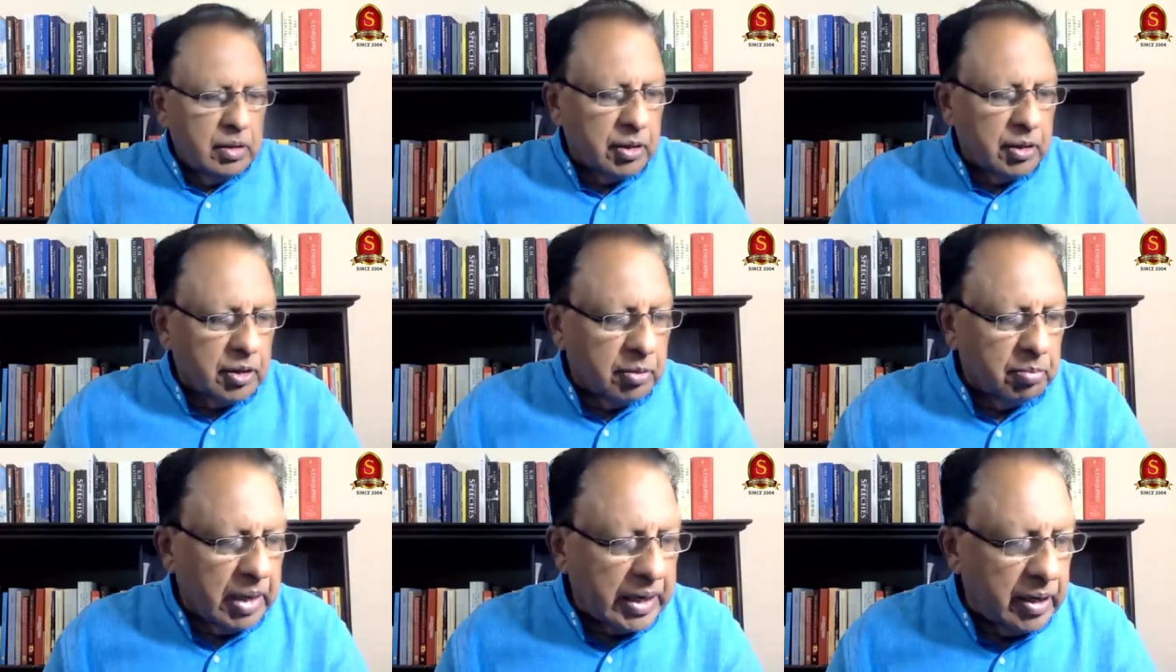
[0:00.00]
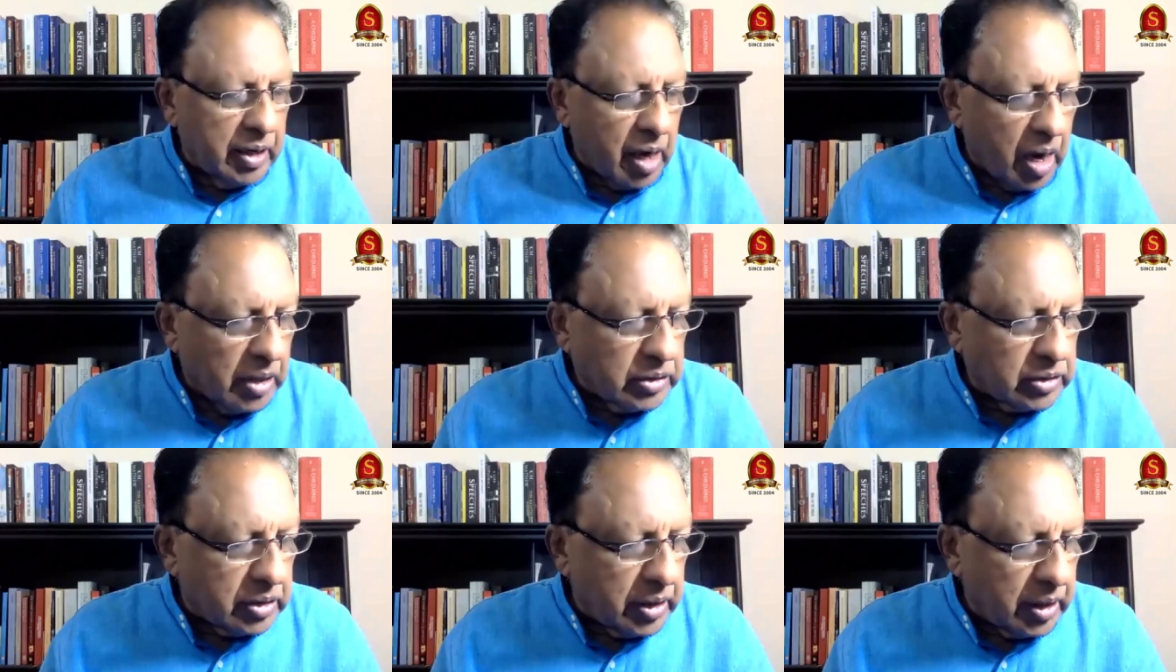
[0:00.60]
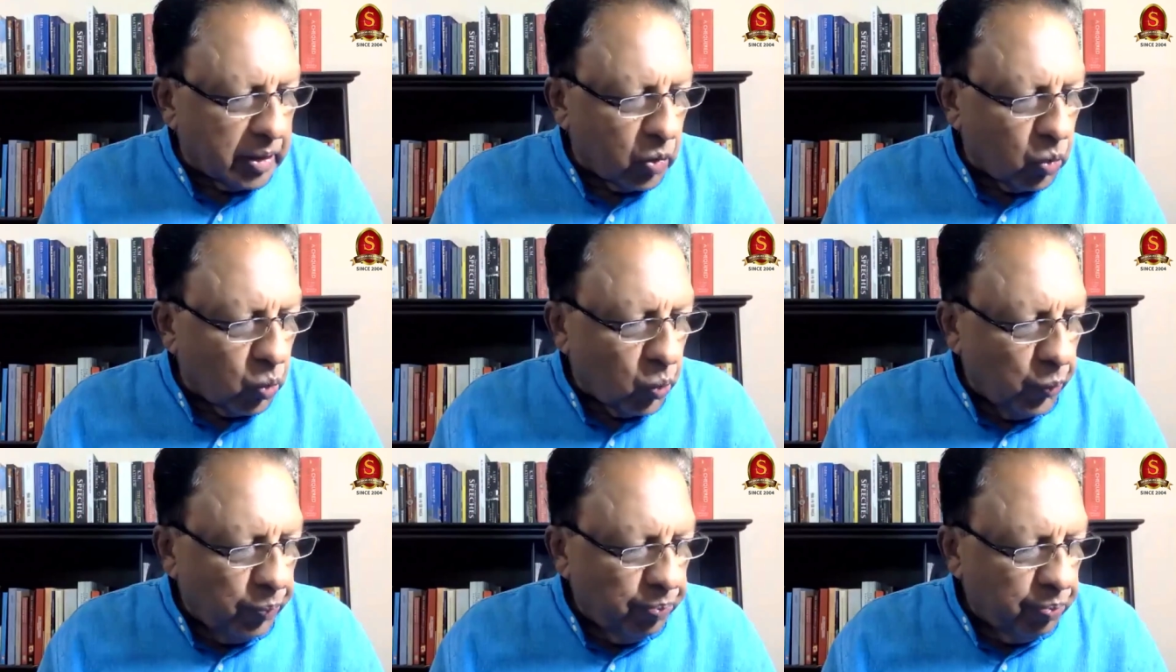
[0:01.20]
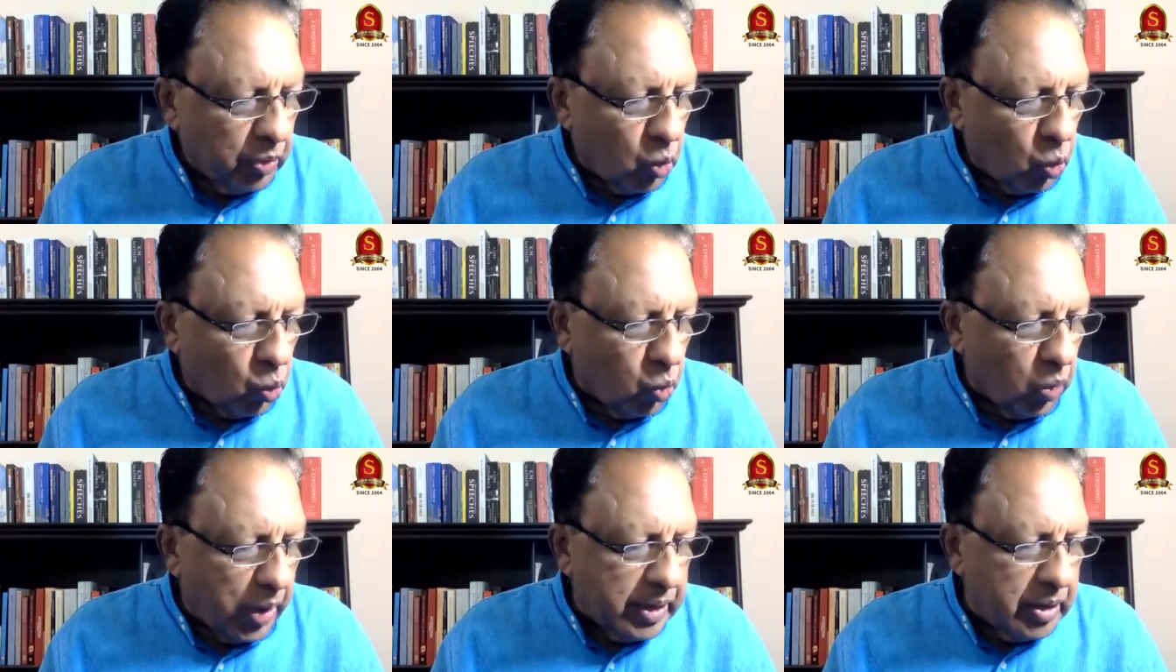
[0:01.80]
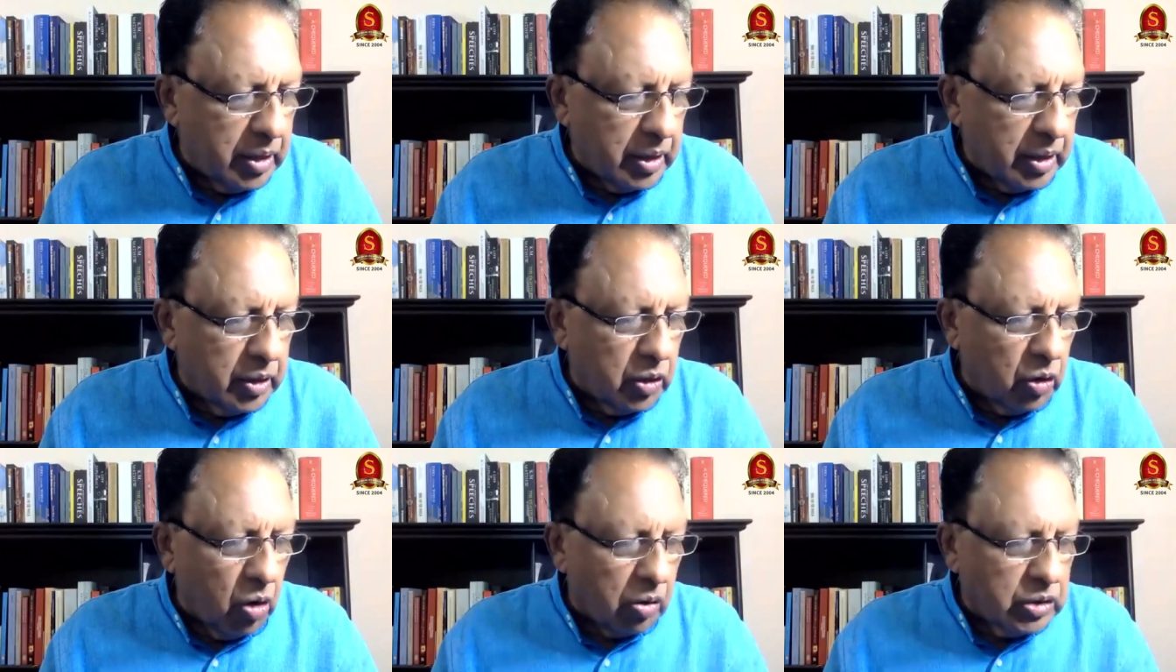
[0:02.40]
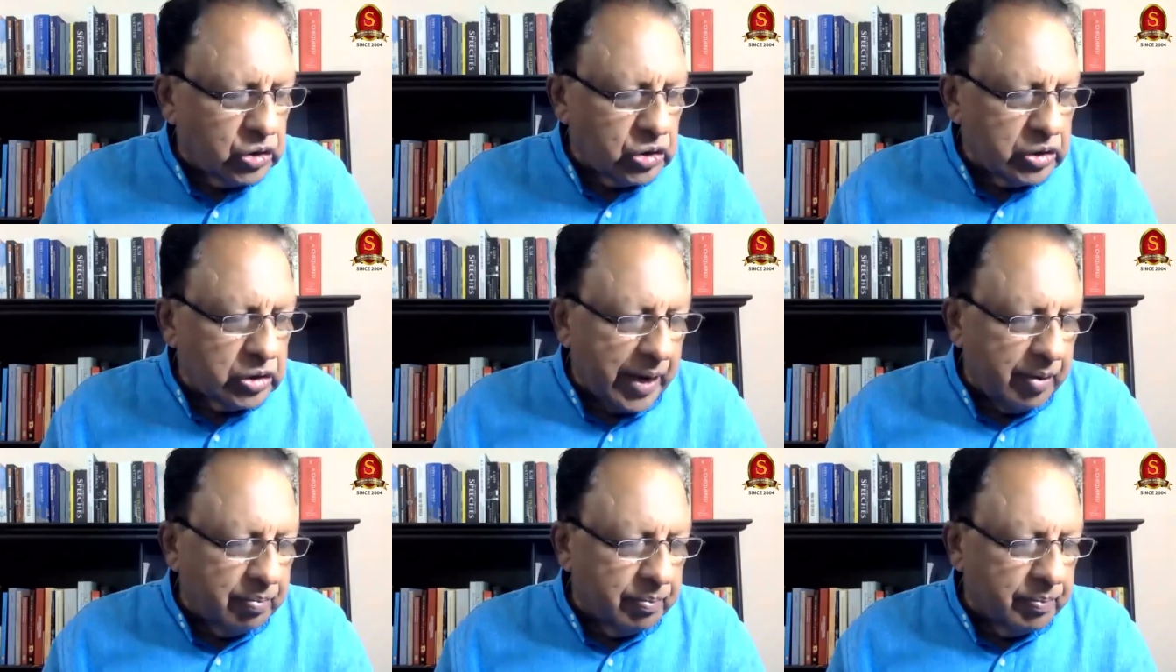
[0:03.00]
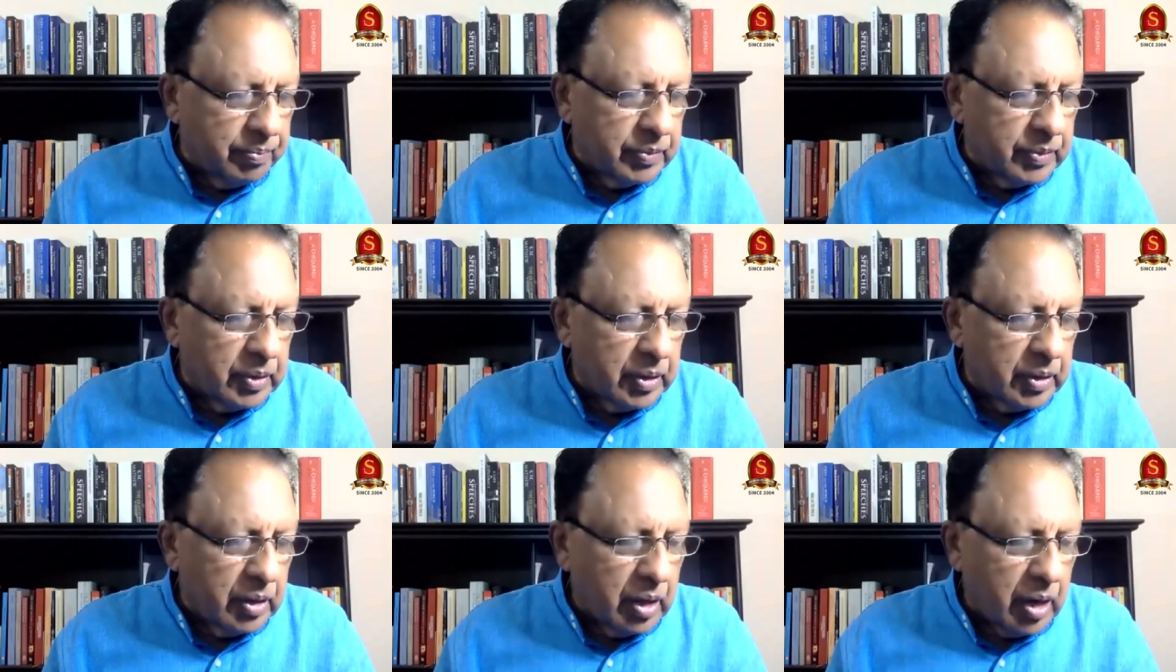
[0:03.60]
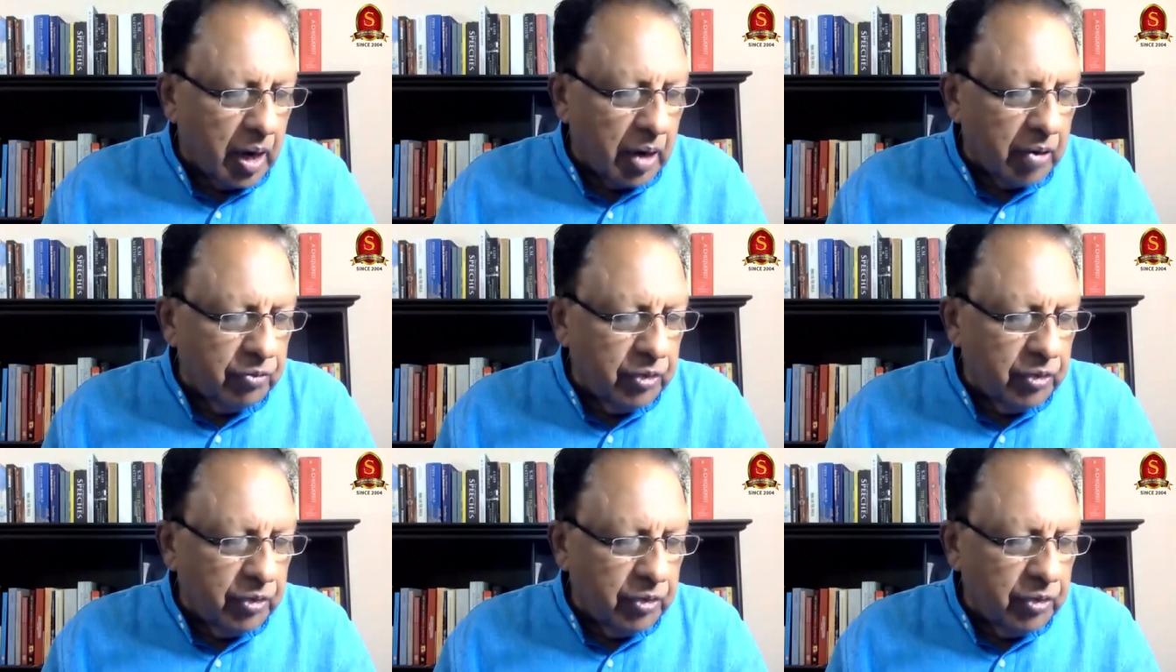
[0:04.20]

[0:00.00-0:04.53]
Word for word: uh, by asking, when in God's name are